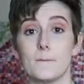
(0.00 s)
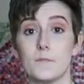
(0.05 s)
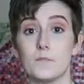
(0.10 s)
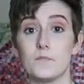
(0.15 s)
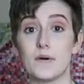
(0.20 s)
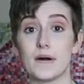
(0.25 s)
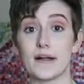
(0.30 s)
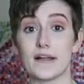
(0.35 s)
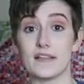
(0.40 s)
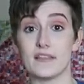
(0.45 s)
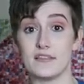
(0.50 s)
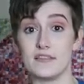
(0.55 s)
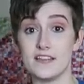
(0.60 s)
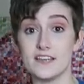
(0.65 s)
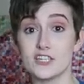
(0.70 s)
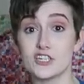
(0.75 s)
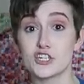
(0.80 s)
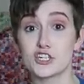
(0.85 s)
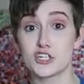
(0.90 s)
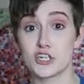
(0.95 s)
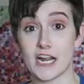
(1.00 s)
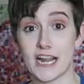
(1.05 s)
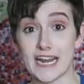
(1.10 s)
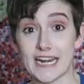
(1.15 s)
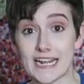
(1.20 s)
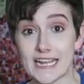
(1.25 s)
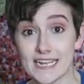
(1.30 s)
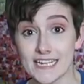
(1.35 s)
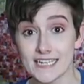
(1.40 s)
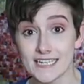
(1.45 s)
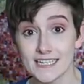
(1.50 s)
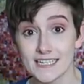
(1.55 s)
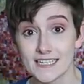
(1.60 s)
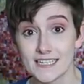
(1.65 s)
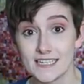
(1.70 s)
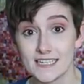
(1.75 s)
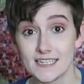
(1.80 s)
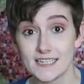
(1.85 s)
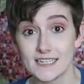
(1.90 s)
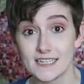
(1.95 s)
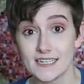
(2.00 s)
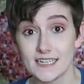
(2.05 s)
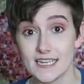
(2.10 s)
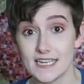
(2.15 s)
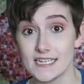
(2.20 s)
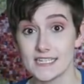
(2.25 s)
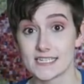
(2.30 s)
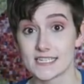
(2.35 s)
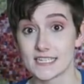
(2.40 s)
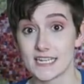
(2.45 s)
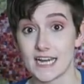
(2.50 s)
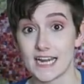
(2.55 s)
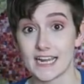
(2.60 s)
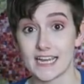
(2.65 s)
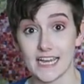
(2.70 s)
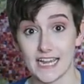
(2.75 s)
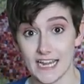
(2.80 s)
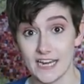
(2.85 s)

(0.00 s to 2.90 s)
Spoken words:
but this shading is like